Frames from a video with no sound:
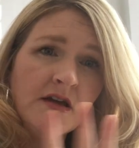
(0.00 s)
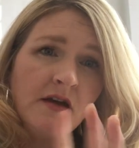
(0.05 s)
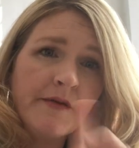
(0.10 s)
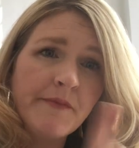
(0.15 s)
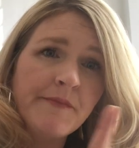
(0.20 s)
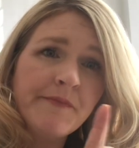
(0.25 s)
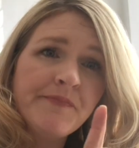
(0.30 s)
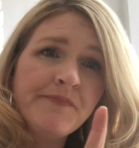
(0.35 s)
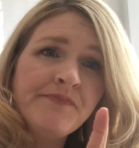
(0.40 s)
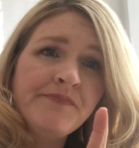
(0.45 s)

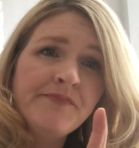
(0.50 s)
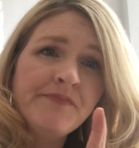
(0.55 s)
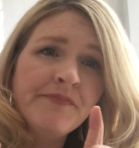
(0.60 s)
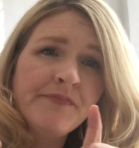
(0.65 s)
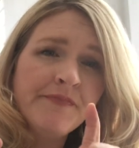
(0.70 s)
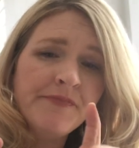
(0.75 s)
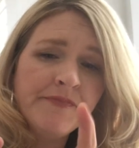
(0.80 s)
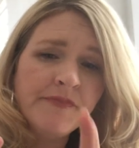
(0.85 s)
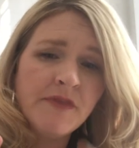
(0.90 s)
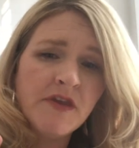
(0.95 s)
um,
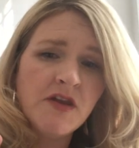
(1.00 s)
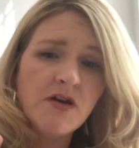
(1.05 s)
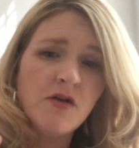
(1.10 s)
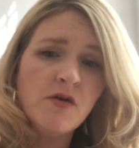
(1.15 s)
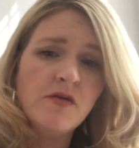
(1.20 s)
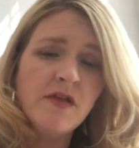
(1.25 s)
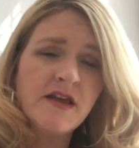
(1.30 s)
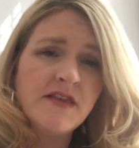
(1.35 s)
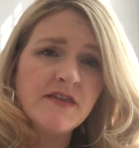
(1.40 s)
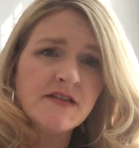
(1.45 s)
you know,
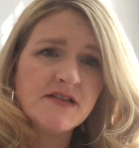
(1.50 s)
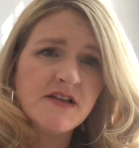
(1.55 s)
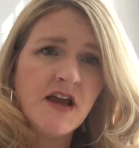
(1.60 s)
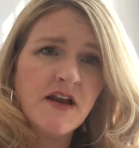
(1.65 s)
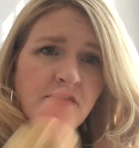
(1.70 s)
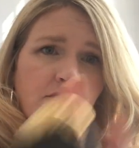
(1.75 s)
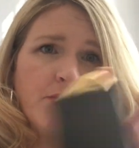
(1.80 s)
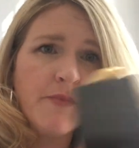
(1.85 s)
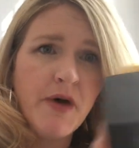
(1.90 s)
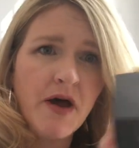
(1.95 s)
like this
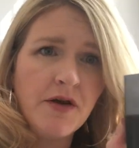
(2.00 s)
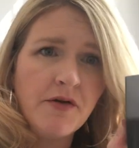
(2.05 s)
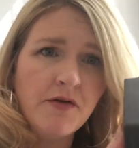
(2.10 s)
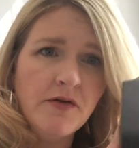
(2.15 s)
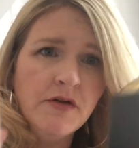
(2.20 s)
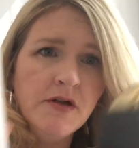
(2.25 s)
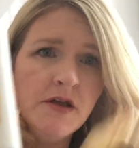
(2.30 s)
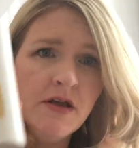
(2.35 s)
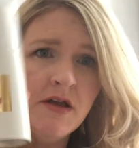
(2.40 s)
kind of a bottle.